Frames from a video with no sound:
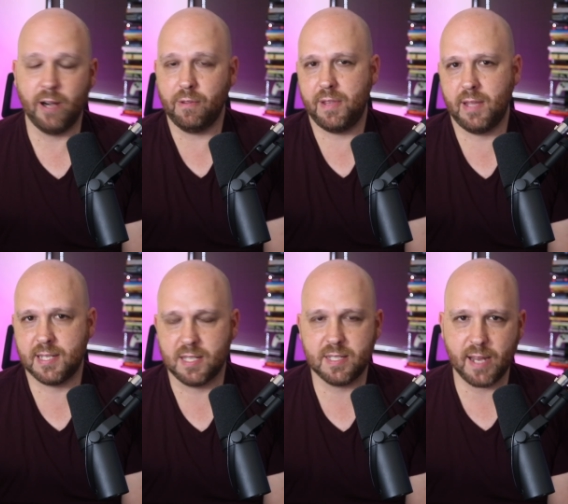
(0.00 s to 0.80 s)
I don't think
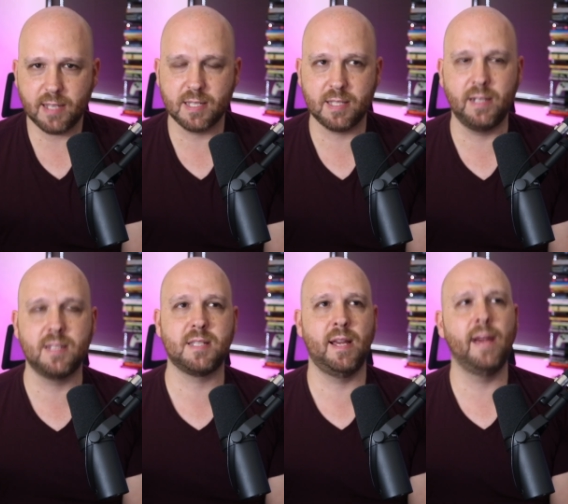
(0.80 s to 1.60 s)
that's a sexist
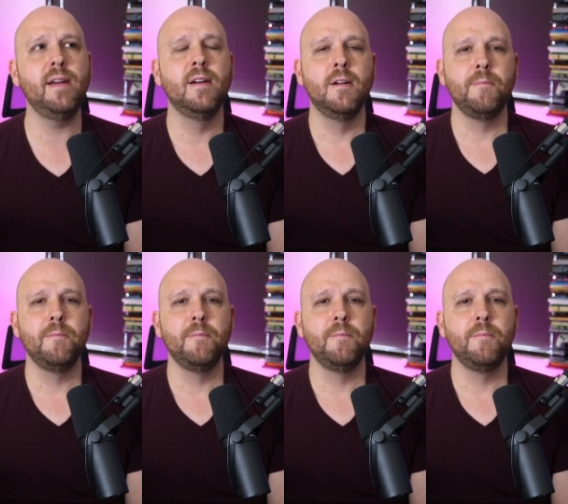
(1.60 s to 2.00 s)
thing to say.